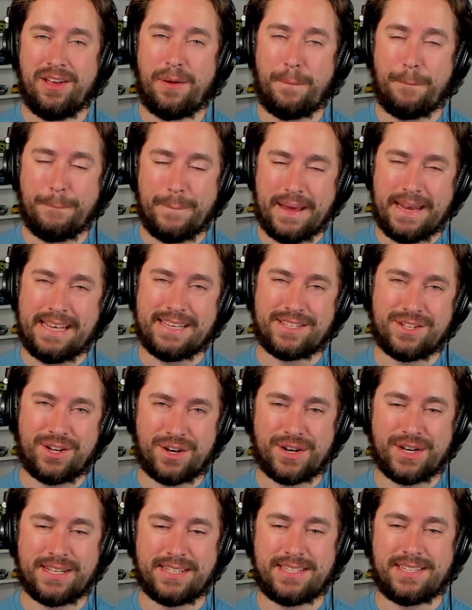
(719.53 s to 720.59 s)
many
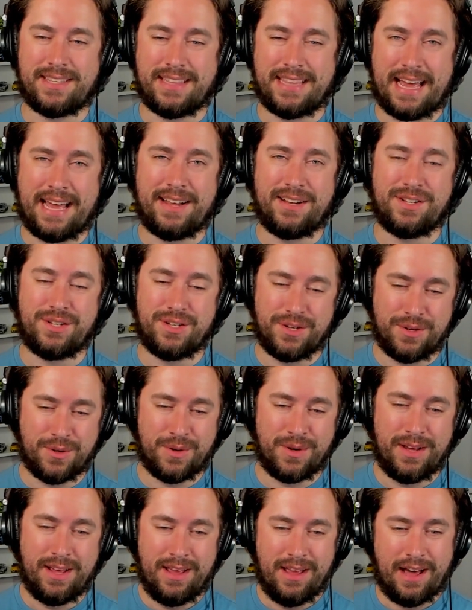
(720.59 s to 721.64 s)
circuits that
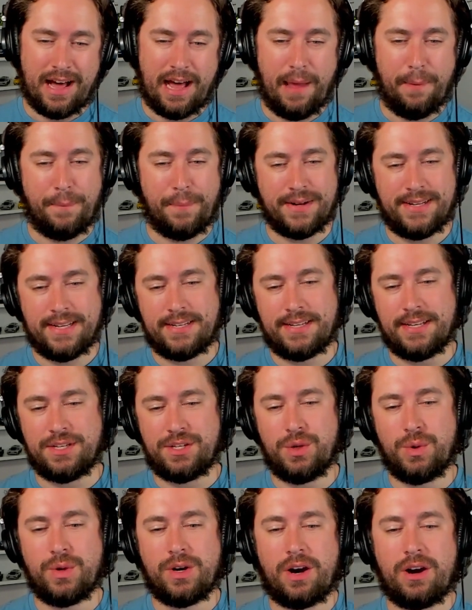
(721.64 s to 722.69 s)
do. I predicted
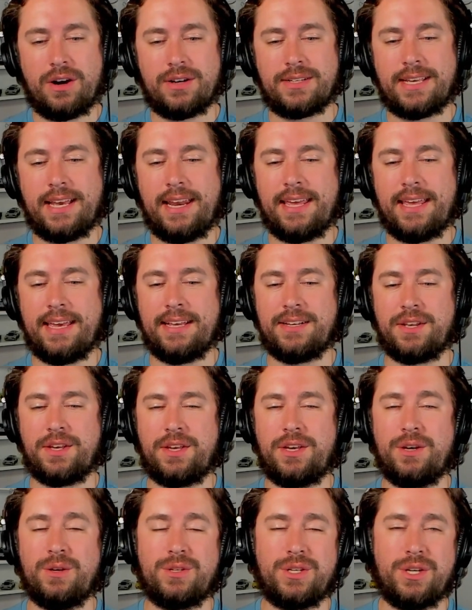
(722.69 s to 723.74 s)
2 cars getting into
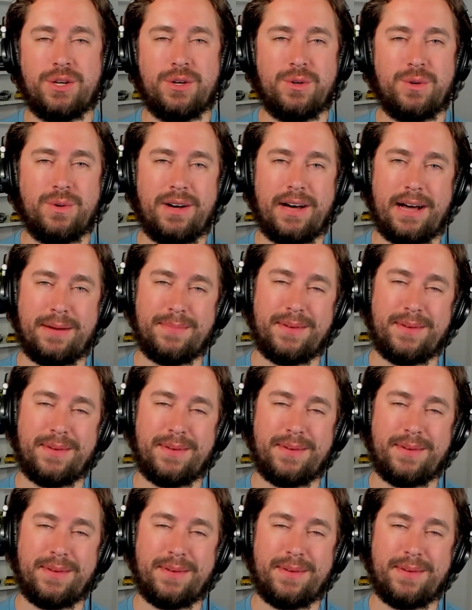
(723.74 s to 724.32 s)
Q2. I'm